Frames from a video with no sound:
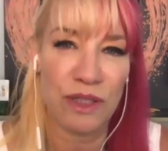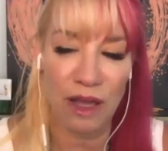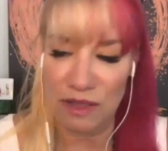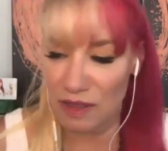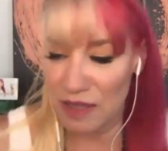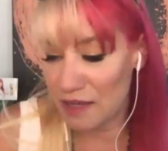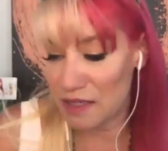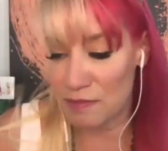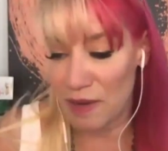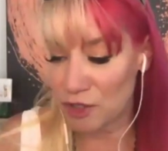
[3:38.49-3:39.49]
That
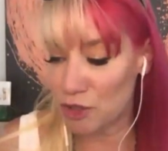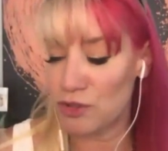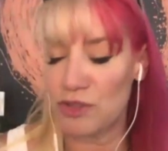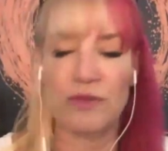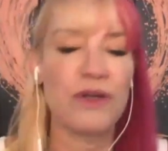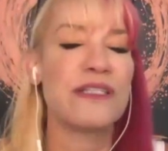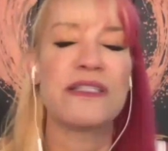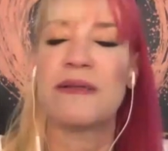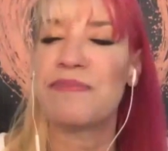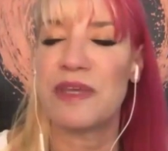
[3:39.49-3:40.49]
is my true story.
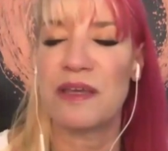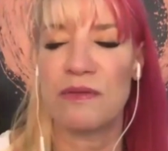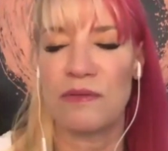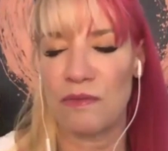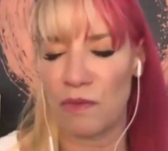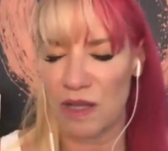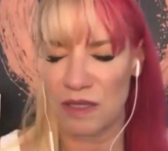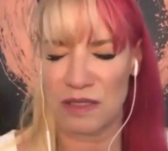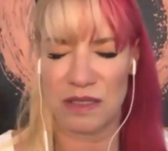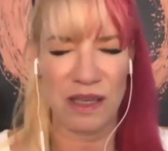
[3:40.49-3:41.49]
Something
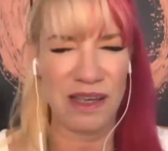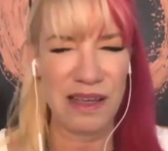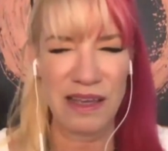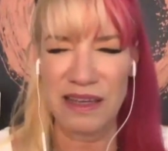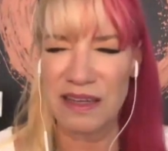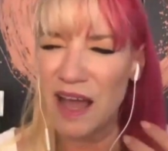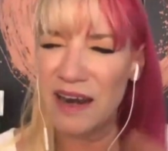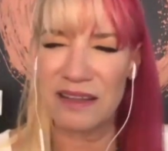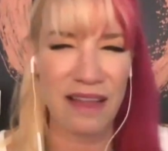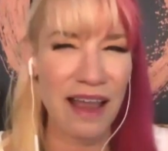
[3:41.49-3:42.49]
was not
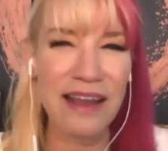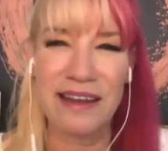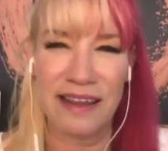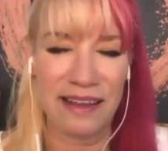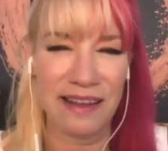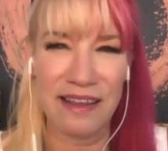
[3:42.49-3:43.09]
aligning.